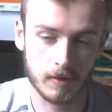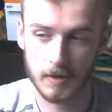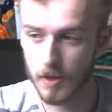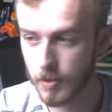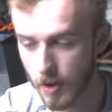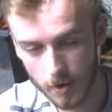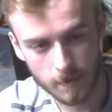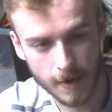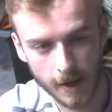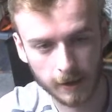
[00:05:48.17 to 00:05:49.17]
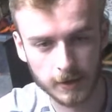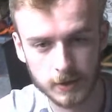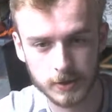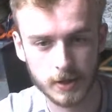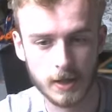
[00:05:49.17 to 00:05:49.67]
installed the
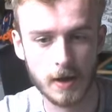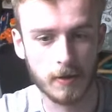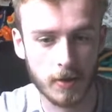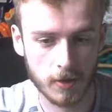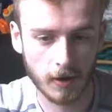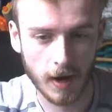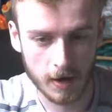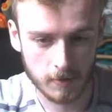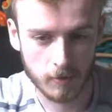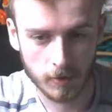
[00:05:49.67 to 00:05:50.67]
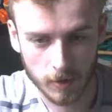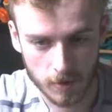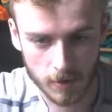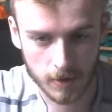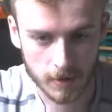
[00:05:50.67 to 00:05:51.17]
package, and now I can start adding more
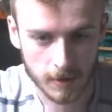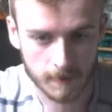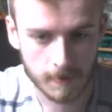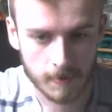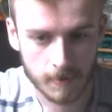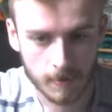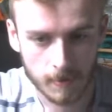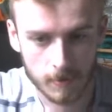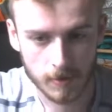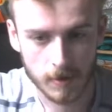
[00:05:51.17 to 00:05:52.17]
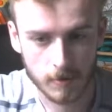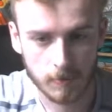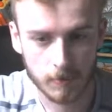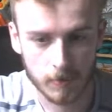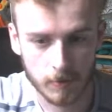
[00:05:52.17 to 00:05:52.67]
code into here. So then you're of
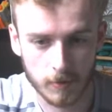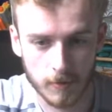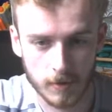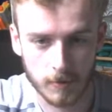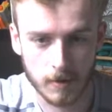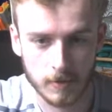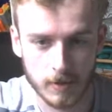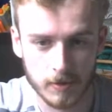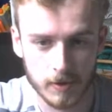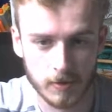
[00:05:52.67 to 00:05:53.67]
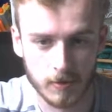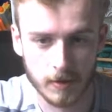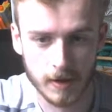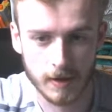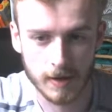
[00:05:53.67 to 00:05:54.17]
course going to want to probably do
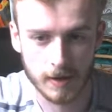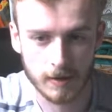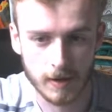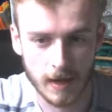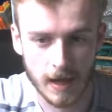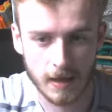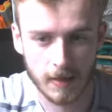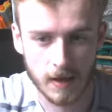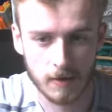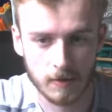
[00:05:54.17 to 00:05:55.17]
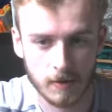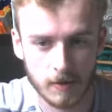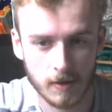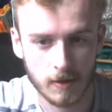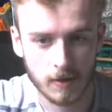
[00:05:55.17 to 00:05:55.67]
discord.net allow
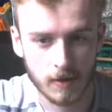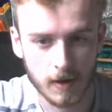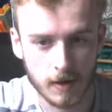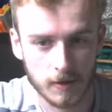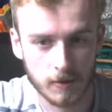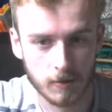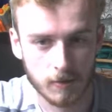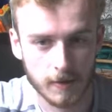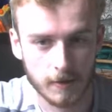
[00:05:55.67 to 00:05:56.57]
discord.